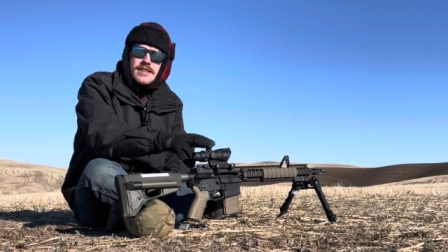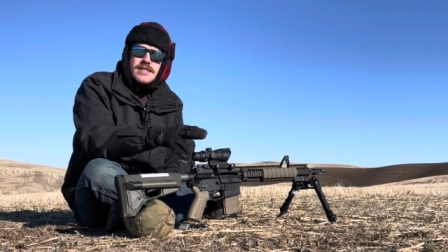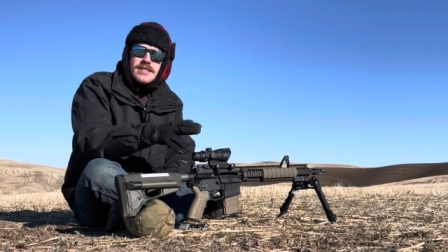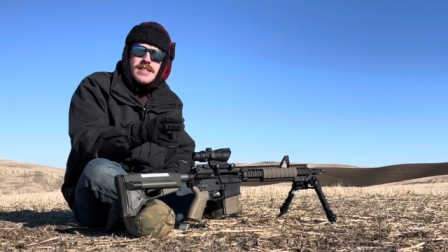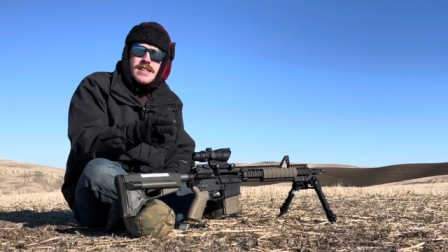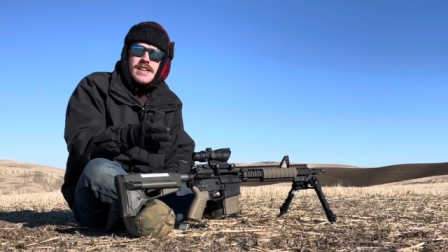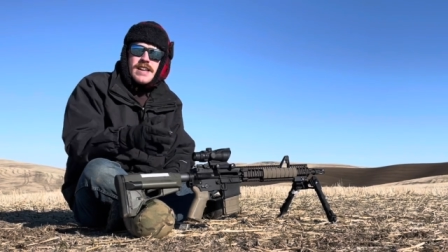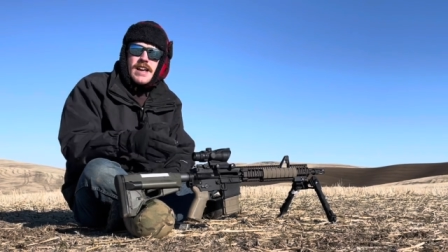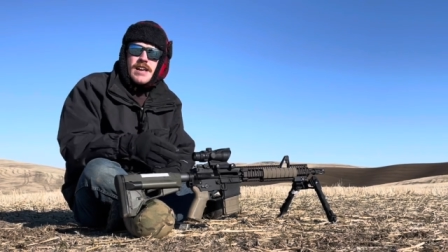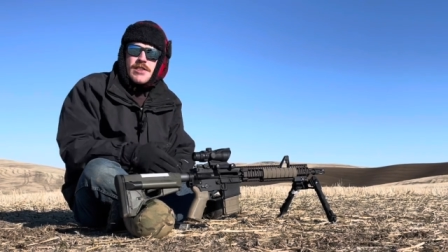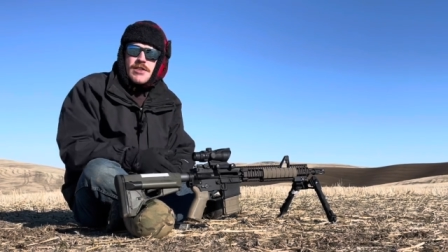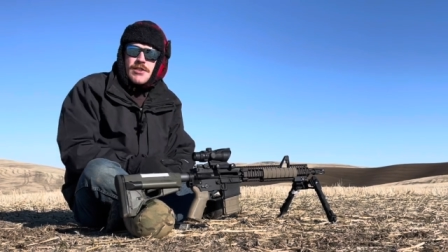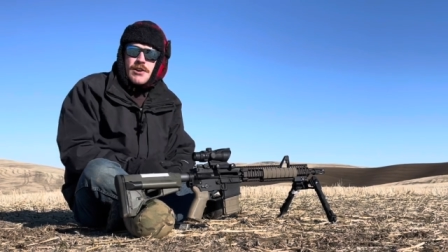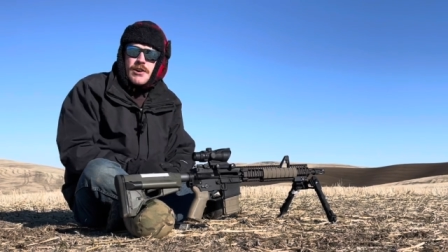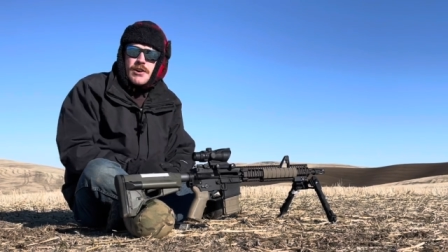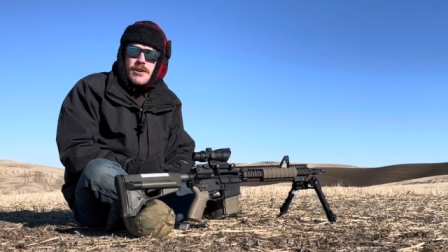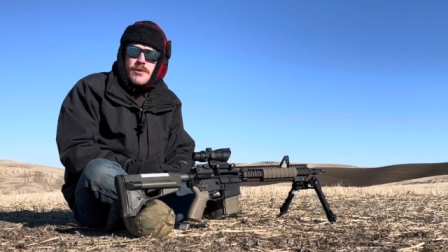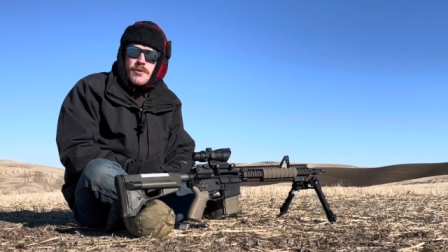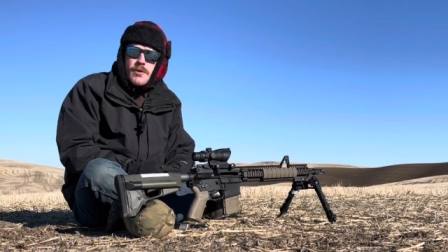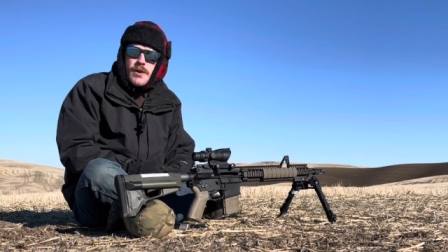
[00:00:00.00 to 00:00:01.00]

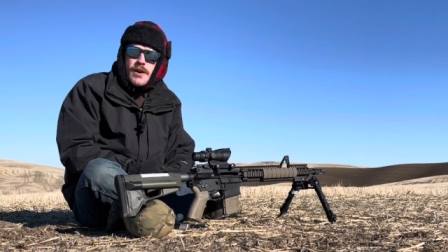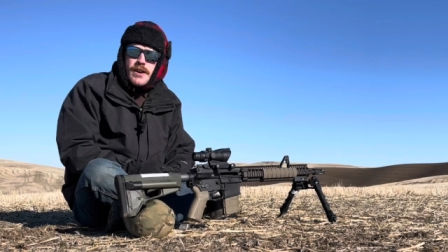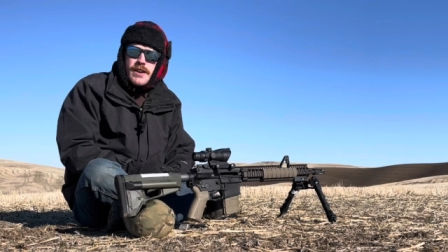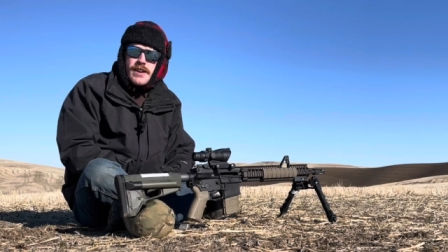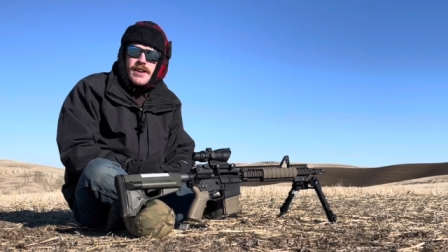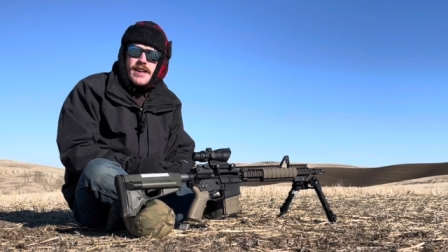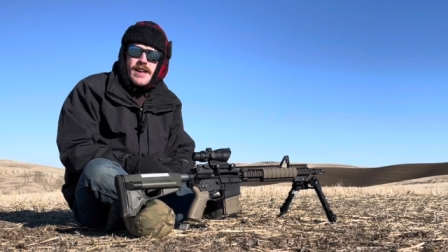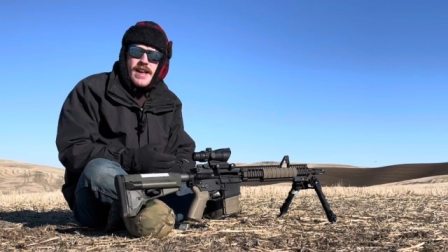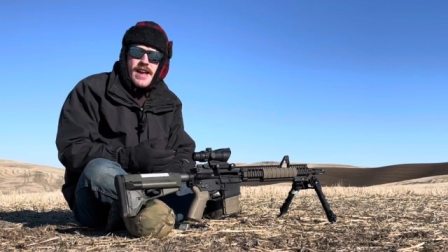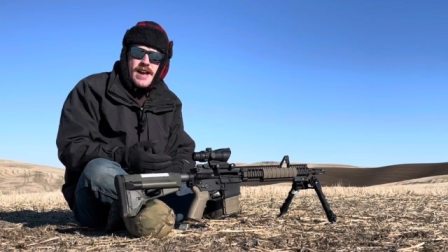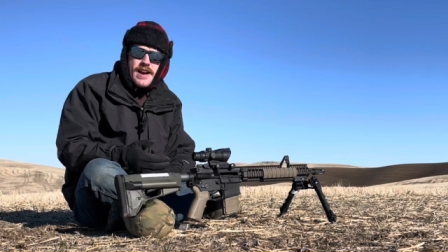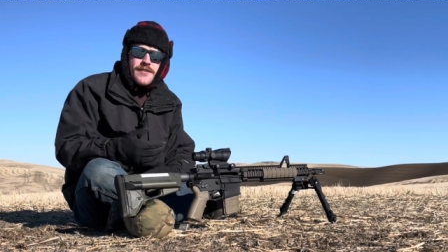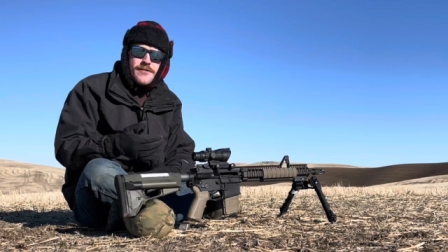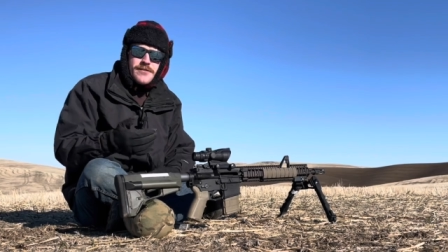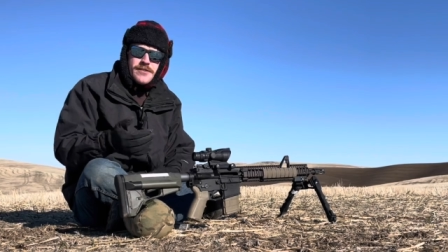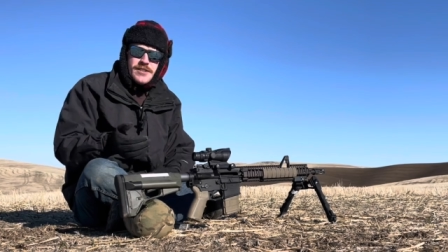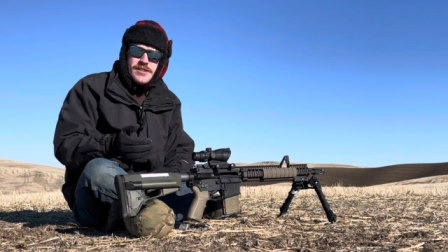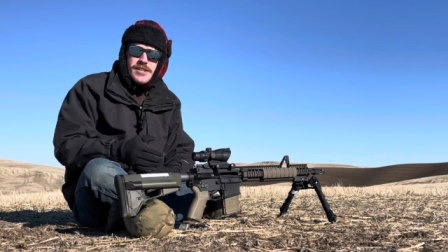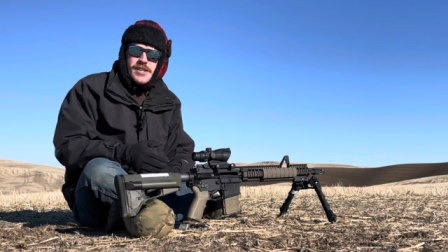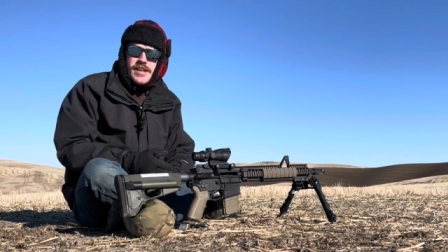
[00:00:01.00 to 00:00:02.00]

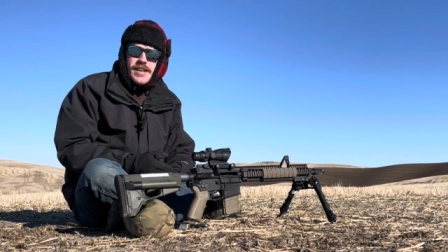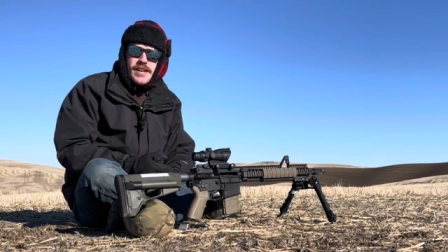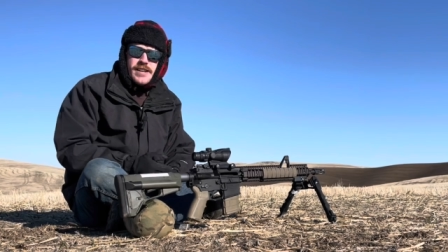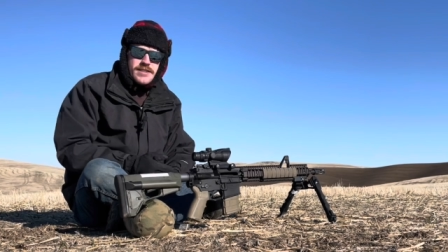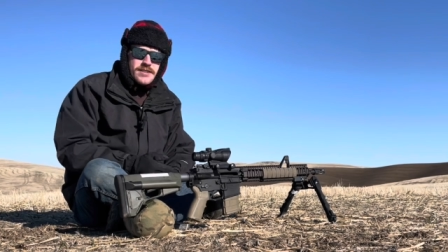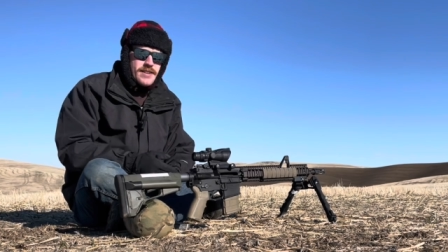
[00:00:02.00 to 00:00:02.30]
TA31FG.